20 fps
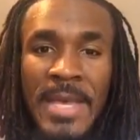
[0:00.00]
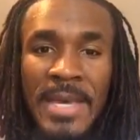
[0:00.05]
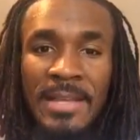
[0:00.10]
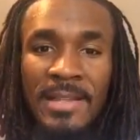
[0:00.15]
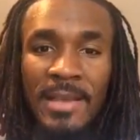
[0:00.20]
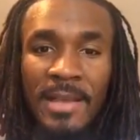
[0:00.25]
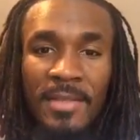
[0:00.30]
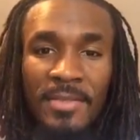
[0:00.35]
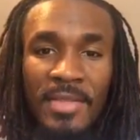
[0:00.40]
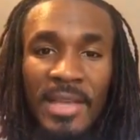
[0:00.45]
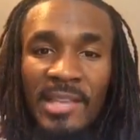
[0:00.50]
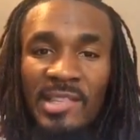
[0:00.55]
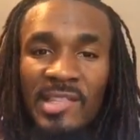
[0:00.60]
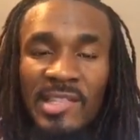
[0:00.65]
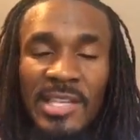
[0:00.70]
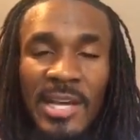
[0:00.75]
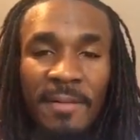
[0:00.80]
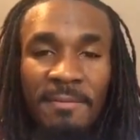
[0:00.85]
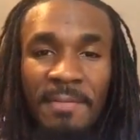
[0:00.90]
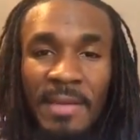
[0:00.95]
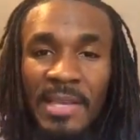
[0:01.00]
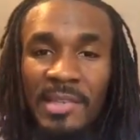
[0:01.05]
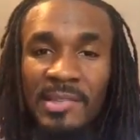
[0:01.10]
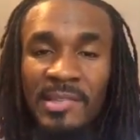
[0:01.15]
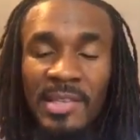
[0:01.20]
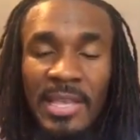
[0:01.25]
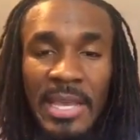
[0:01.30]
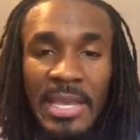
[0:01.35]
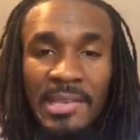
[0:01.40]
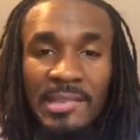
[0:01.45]
this stuff
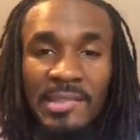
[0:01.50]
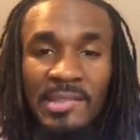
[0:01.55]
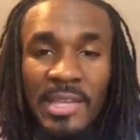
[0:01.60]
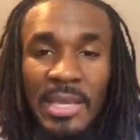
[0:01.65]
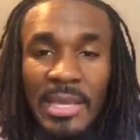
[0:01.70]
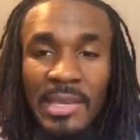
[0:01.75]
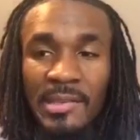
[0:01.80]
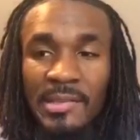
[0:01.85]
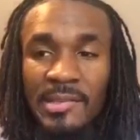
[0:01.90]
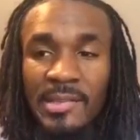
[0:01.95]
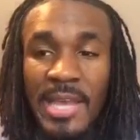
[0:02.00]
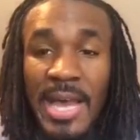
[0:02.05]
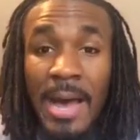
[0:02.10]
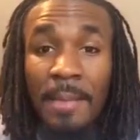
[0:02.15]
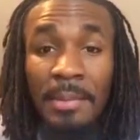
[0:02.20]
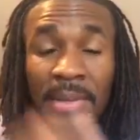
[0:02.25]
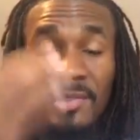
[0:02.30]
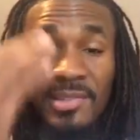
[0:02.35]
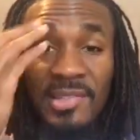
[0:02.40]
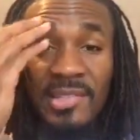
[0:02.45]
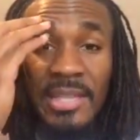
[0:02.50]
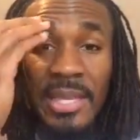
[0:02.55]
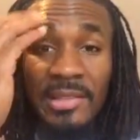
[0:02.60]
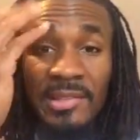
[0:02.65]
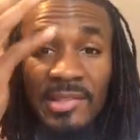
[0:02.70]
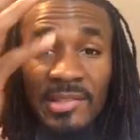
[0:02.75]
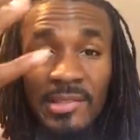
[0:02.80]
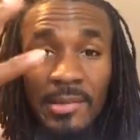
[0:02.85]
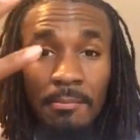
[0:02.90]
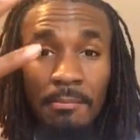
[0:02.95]
is, is, is common
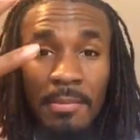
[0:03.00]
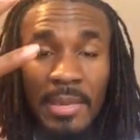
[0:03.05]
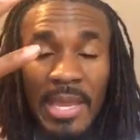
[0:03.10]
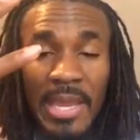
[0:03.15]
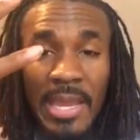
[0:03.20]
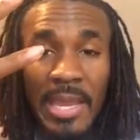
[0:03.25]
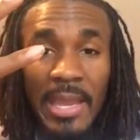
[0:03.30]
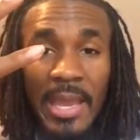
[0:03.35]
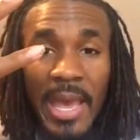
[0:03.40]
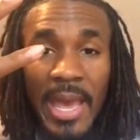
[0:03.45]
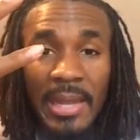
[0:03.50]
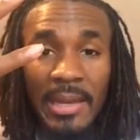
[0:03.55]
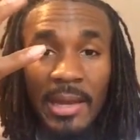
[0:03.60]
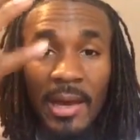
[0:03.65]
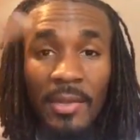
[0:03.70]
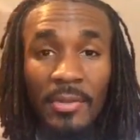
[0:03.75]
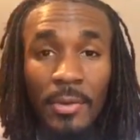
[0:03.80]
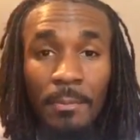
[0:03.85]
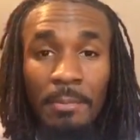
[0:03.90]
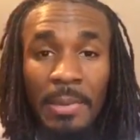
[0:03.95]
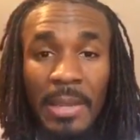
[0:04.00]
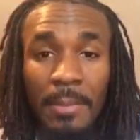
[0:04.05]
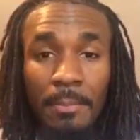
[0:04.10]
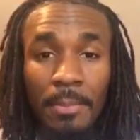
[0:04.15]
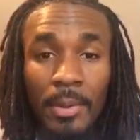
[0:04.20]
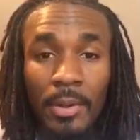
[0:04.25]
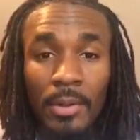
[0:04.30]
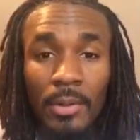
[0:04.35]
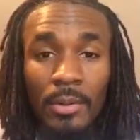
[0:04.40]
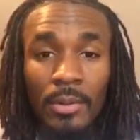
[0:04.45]
sense to me, and other
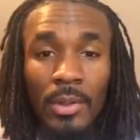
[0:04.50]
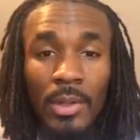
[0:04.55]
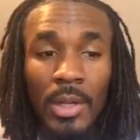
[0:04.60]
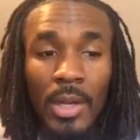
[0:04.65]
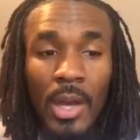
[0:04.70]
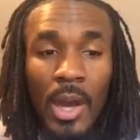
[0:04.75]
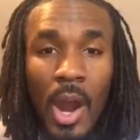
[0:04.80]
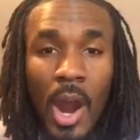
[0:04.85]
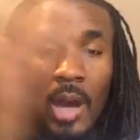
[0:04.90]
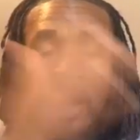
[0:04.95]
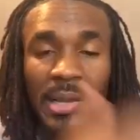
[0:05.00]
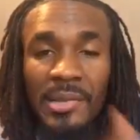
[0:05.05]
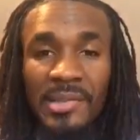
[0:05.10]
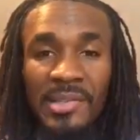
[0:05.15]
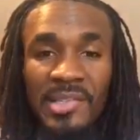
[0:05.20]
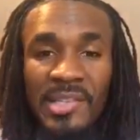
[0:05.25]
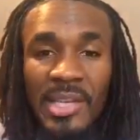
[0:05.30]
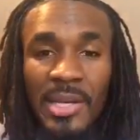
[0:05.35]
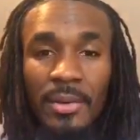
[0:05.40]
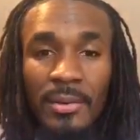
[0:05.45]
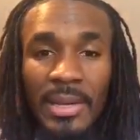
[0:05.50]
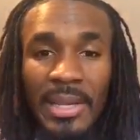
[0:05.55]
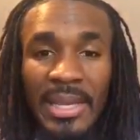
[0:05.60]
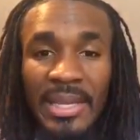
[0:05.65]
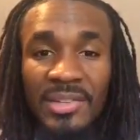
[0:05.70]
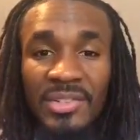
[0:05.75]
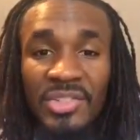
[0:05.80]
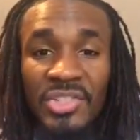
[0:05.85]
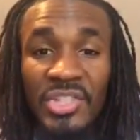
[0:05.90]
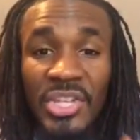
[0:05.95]
people are considering
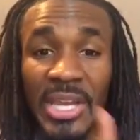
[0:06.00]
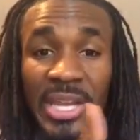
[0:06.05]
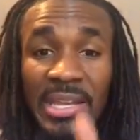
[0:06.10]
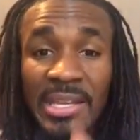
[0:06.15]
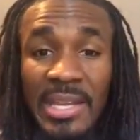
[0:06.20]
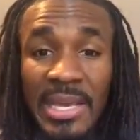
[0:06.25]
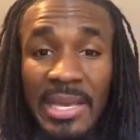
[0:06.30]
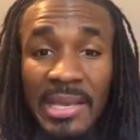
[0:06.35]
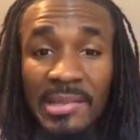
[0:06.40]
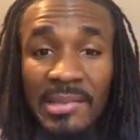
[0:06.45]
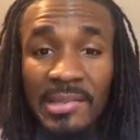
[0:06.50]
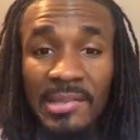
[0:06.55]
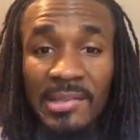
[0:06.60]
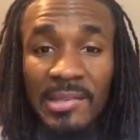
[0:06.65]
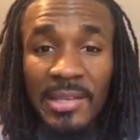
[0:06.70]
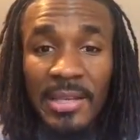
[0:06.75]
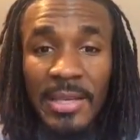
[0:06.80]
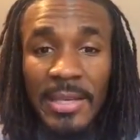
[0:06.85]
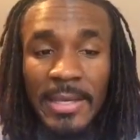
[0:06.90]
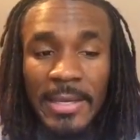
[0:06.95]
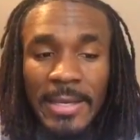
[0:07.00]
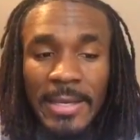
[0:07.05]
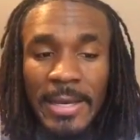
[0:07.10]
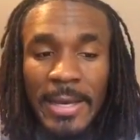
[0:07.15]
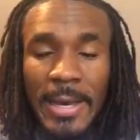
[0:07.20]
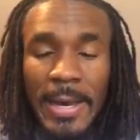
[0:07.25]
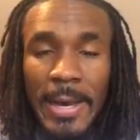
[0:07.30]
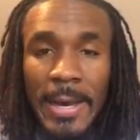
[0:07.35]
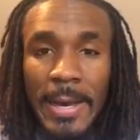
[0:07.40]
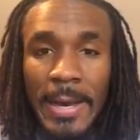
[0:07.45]
it genius
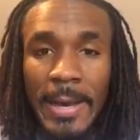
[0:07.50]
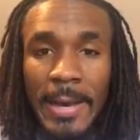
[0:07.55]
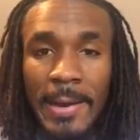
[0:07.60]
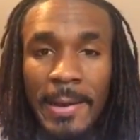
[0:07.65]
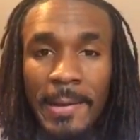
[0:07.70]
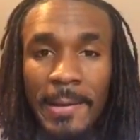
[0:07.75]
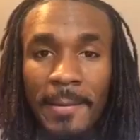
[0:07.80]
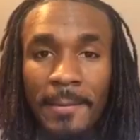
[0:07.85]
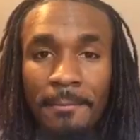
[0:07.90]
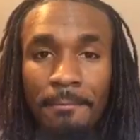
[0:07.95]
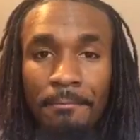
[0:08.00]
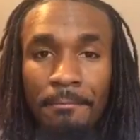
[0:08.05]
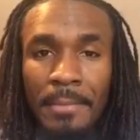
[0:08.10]
uh,